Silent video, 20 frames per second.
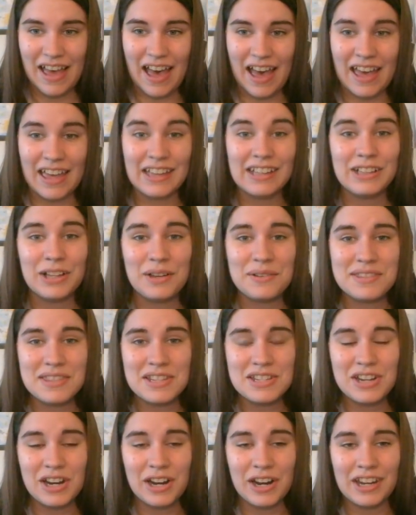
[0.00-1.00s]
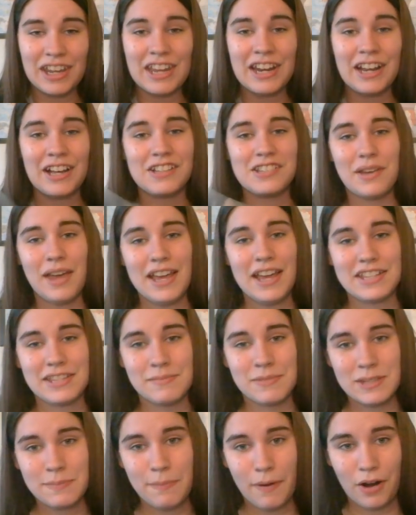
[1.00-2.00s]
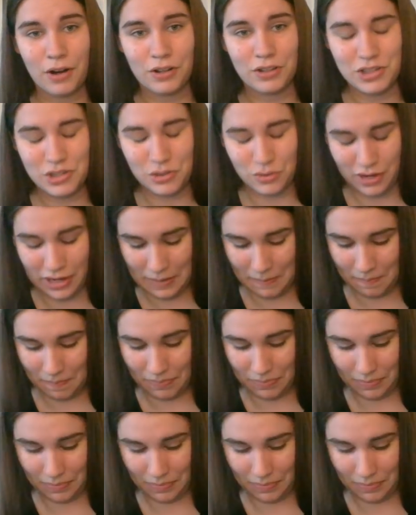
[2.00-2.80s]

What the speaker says: It glows in the dark. It also has some sparkle to it.